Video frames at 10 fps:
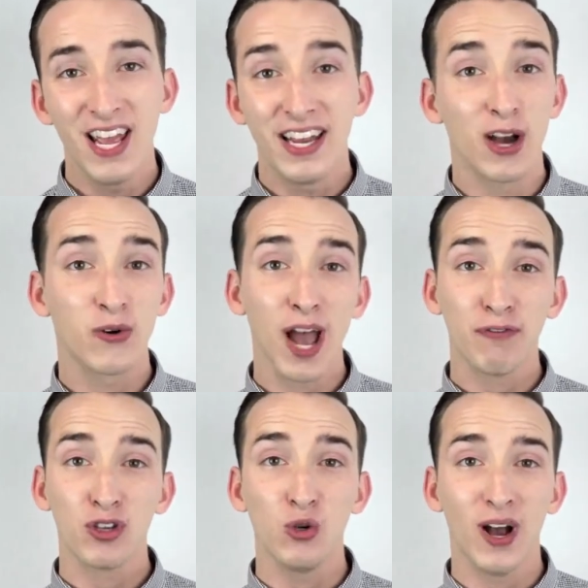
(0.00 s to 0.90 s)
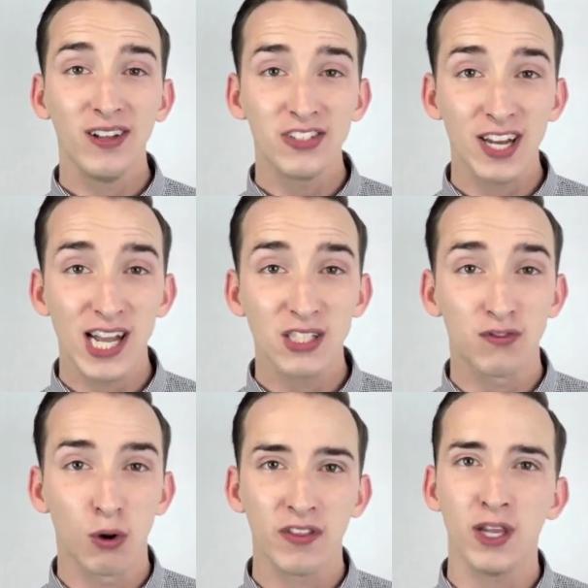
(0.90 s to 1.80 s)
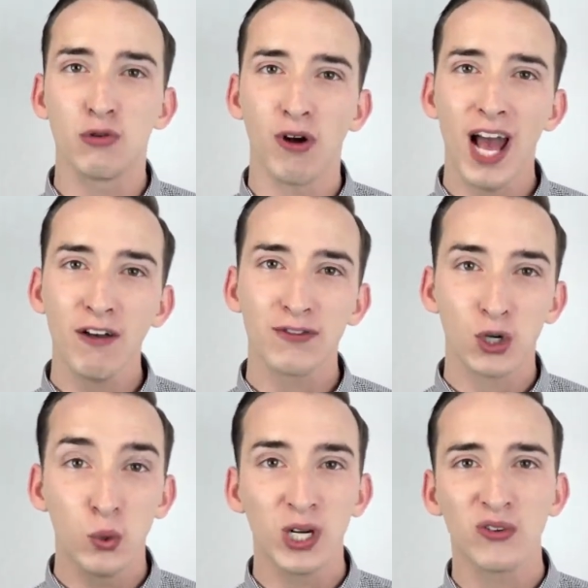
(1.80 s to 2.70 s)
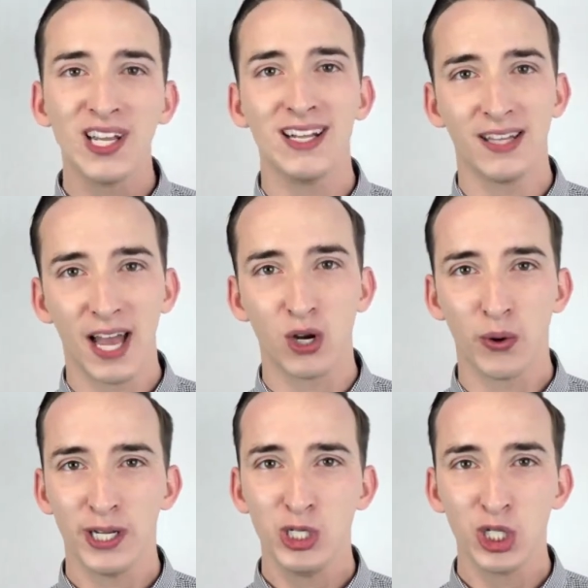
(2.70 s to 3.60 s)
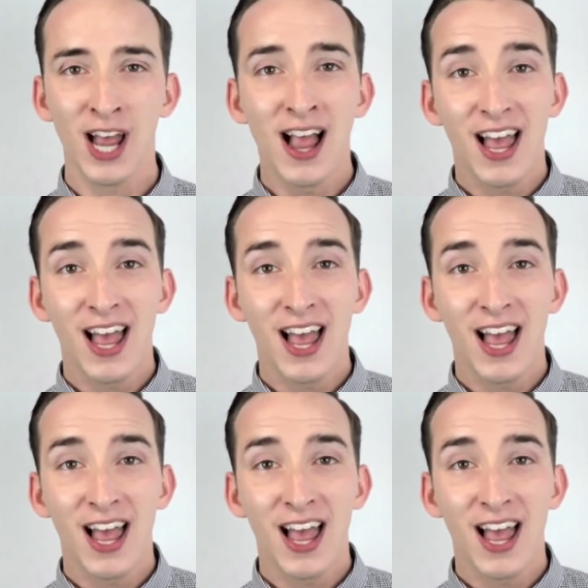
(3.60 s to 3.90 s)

Now, GraphQL stands for the Graph Query Language,